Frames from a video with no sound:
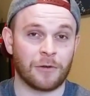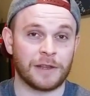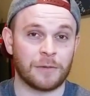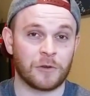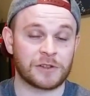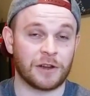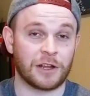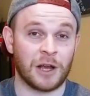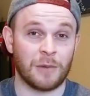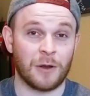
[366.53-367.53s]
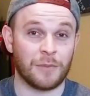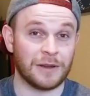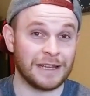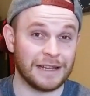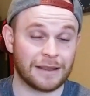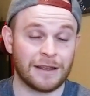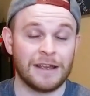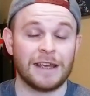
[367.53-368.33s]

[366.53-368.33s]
then what's going to come up beneath